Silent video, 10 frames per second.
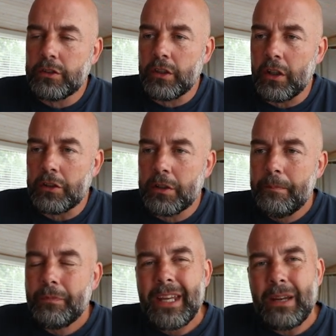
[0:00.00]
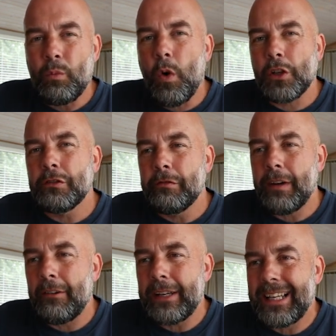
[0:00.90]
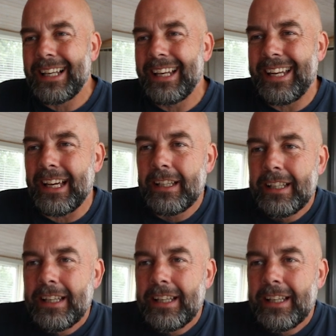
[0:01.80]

search. It wasn't very clear